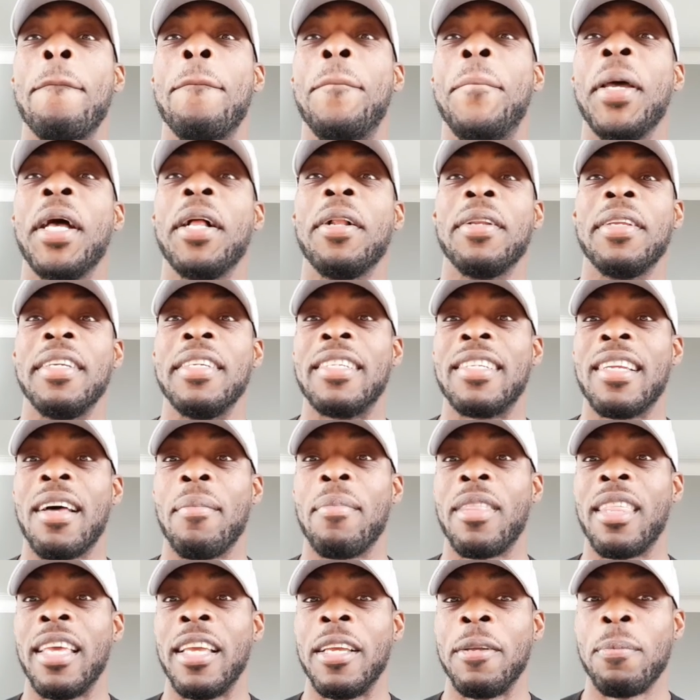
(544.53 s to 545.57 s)
building
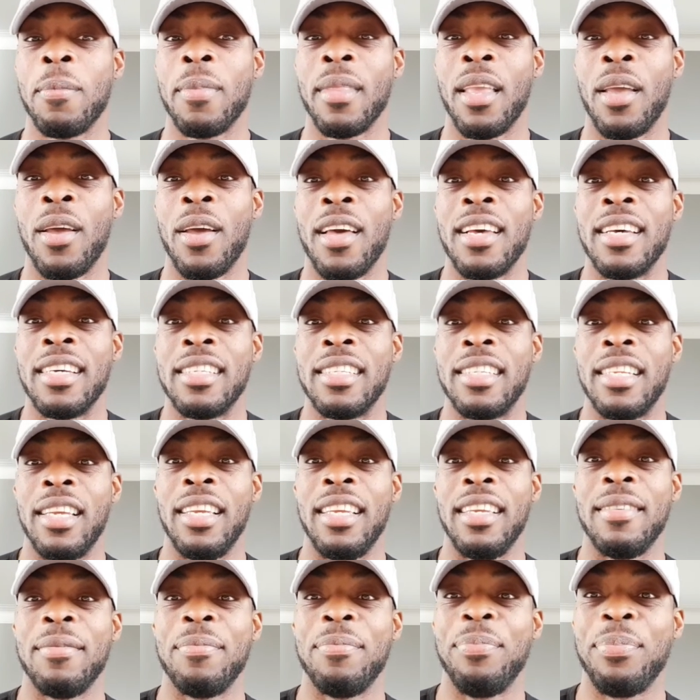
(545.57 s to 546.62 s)
something.
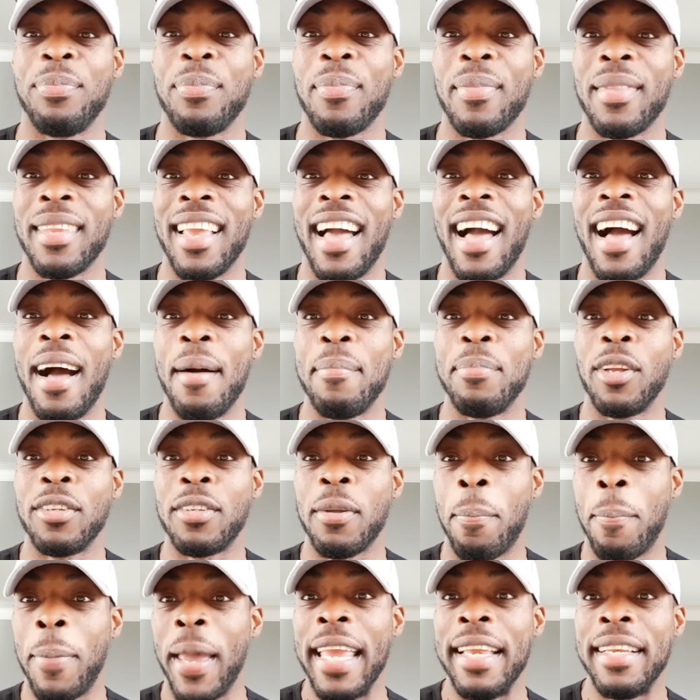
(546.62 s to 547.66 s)
See, I'm not a
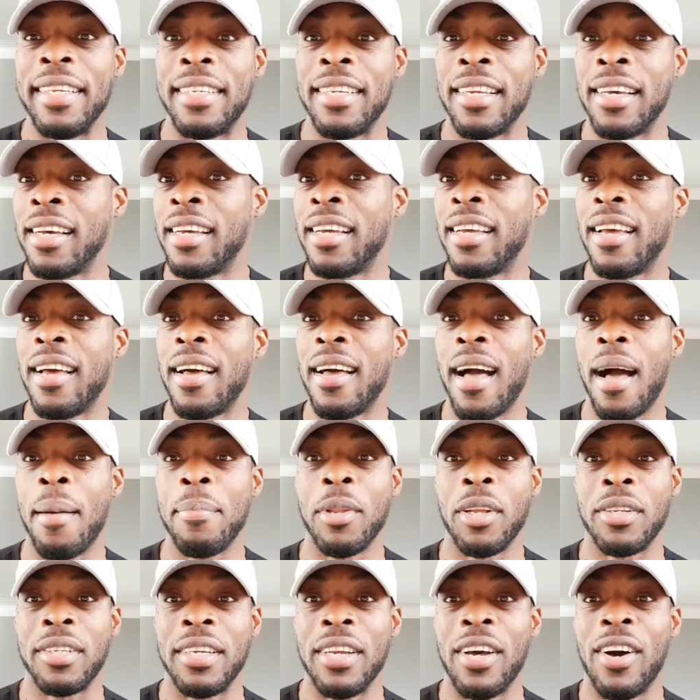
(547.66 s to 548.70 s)
painter. I'm
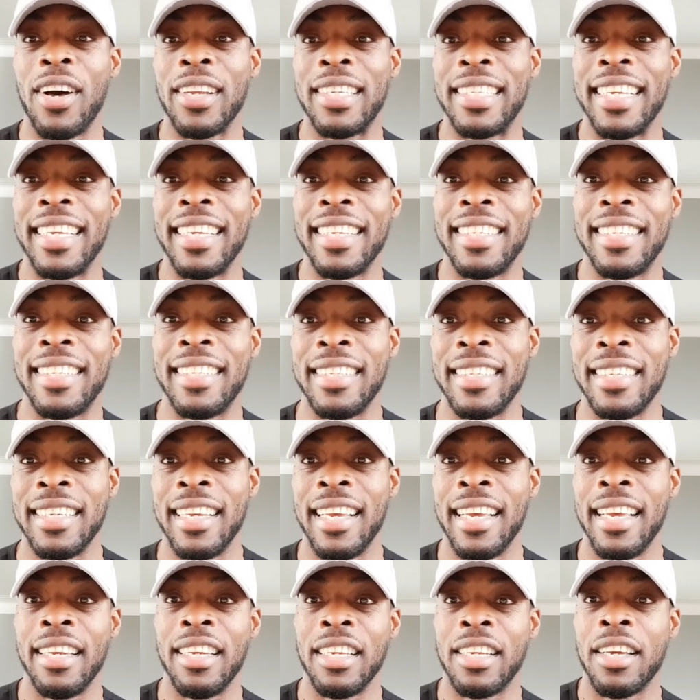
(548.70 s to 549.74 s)
not an artist
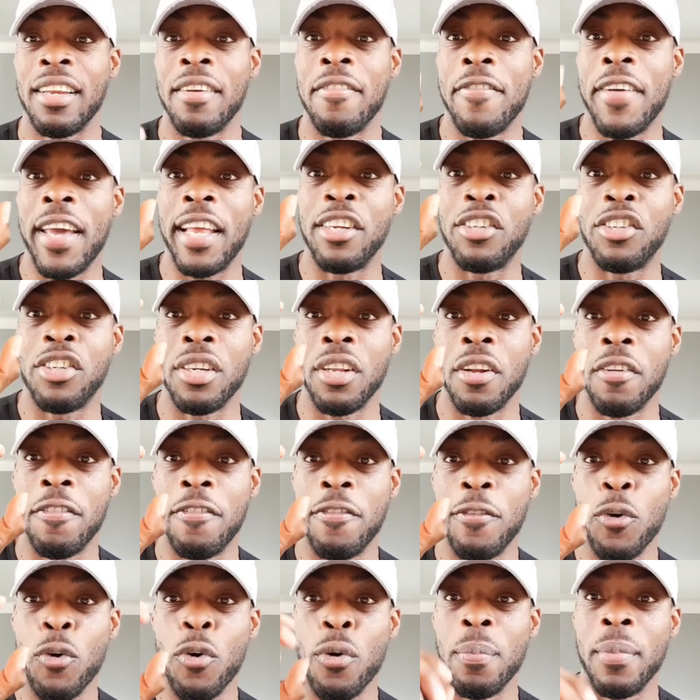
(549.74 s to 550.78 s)
in the conventional
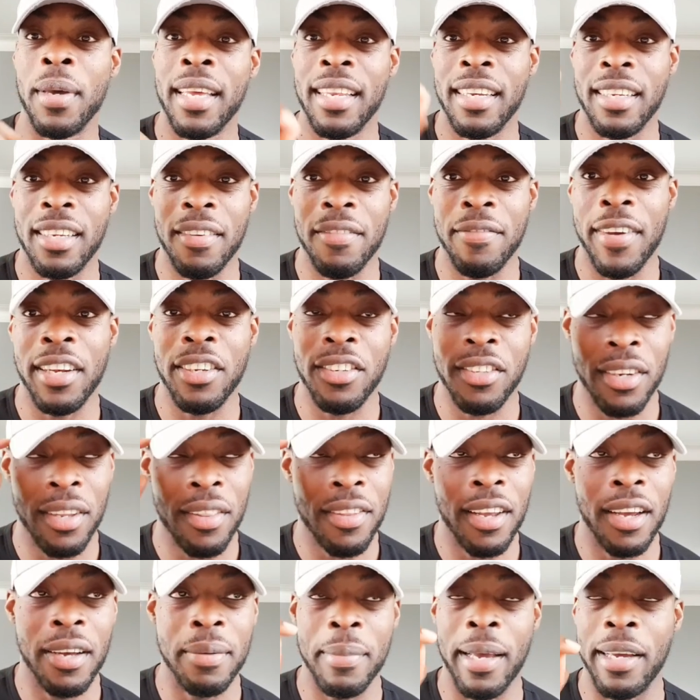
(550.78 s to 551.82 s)
form, the conventional
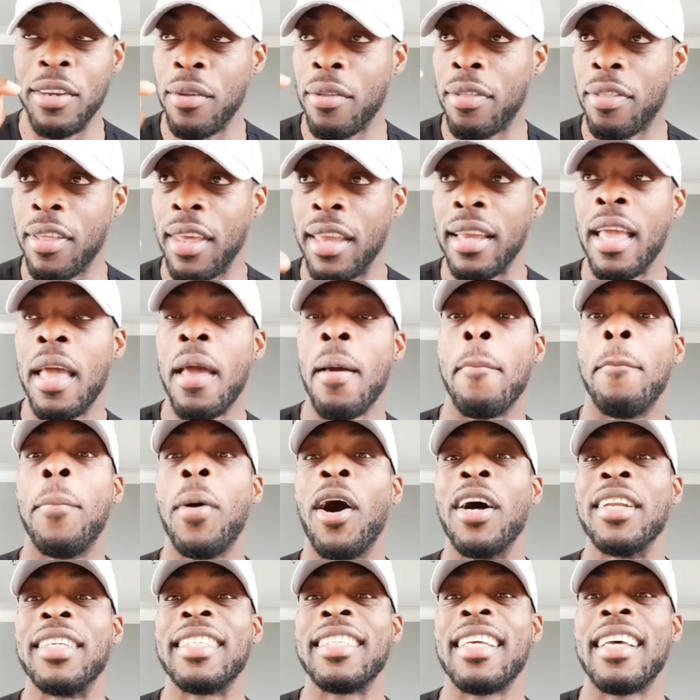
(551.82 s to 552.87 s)
term that you think.
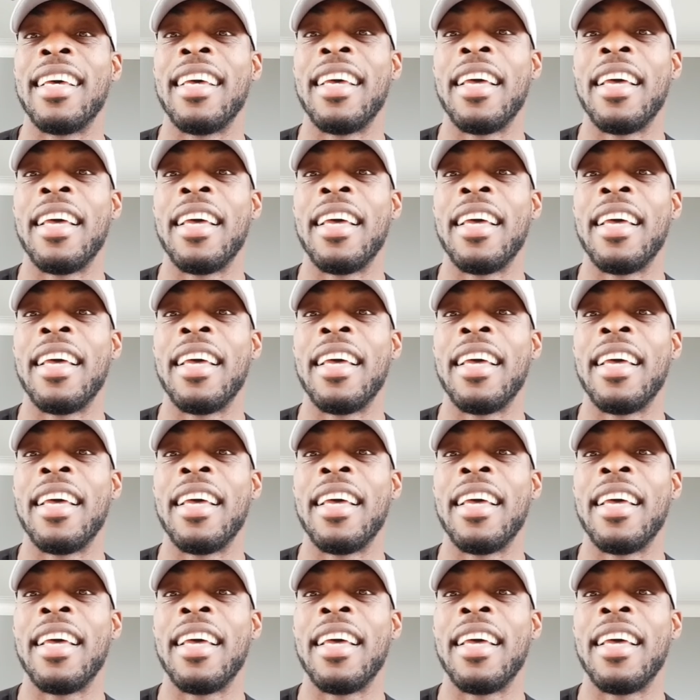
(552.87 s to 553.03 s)
But